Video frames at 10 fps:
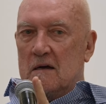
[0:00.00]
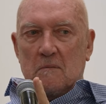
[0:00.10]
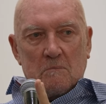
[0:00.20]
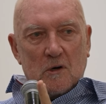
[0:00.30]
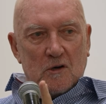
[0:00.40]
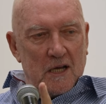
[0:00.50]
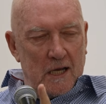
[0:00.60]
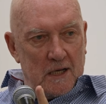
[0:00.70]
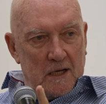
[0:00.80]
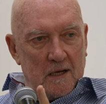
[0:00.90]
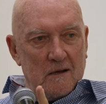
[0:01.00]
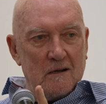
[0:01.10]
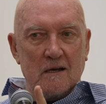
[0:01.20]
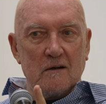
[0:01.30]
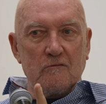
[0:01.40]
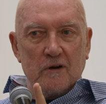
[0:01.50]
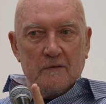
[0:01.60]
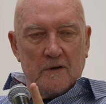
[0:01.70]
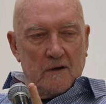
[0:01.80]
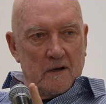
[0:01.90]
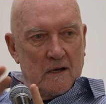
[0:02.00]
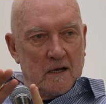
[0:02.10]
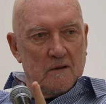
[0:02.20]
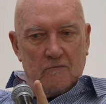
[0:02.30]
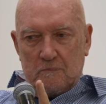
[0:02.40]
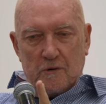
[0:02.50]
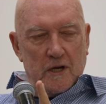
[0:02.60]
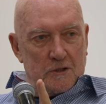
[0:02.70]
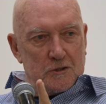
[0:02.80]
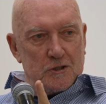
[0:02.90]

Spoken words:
Monet river, a bridge.